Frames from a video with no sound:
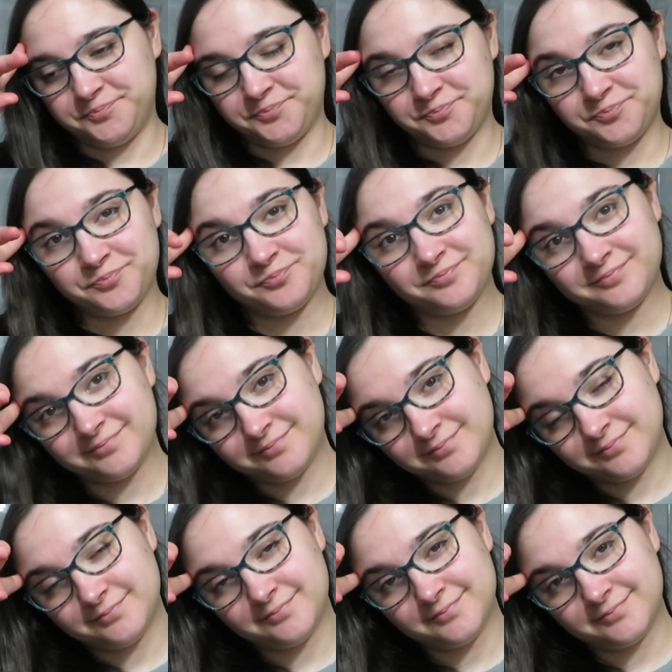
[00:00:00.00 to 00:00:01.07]

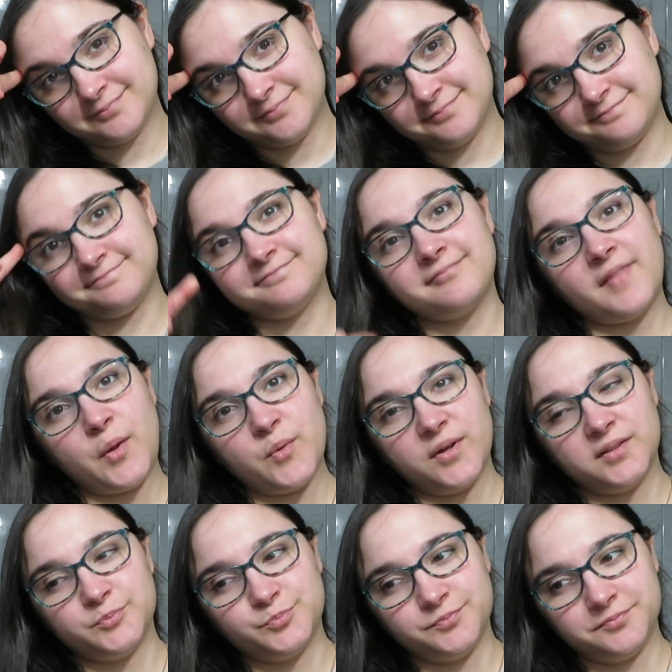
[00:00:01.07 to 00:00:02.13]

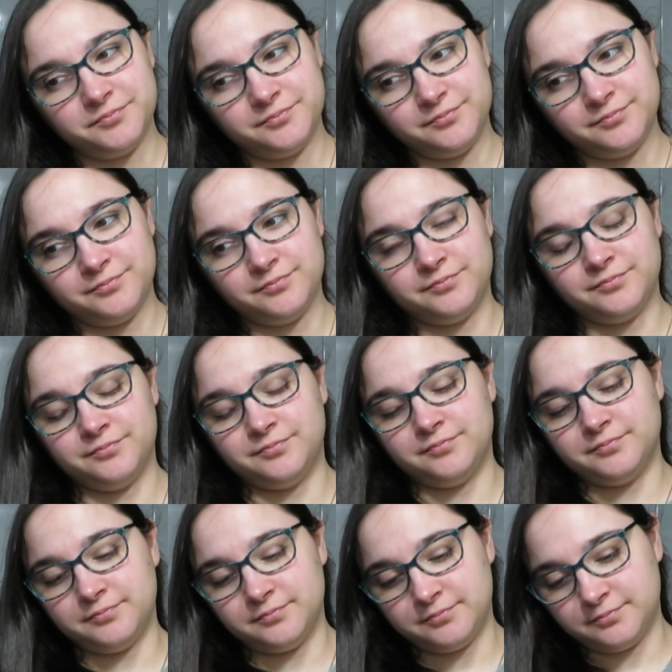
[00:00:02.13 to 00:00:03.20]

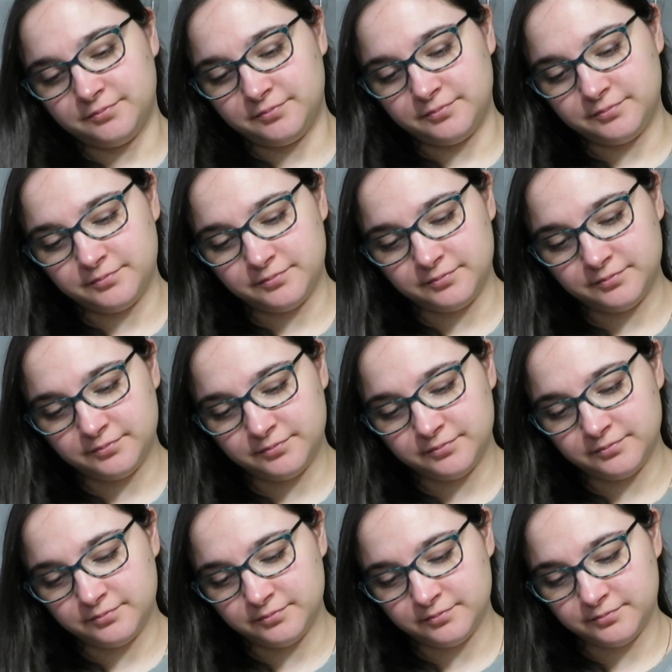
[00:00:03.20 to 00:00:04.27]

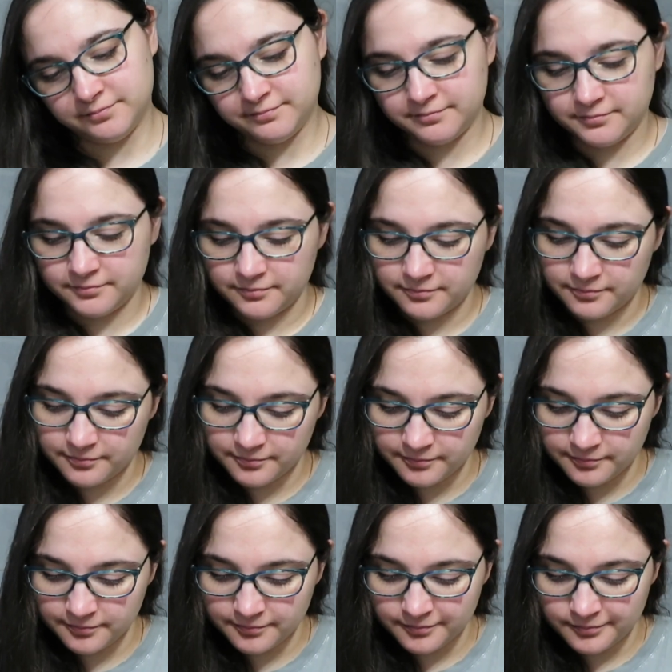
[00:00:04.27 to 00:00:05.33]

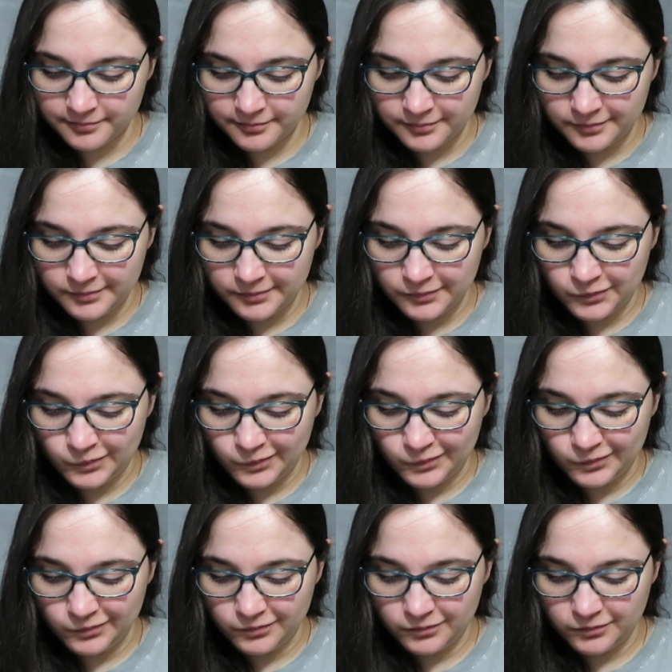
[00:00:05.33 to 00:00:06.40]

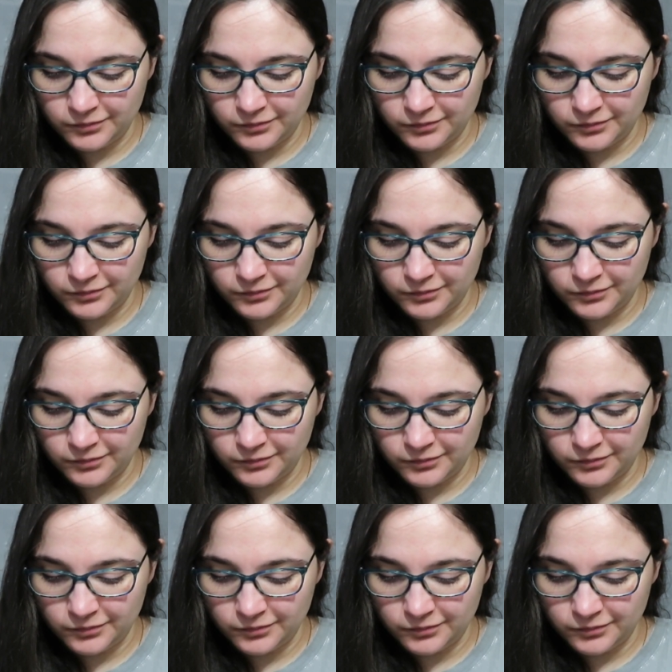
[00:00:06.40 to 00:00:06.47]
(silence)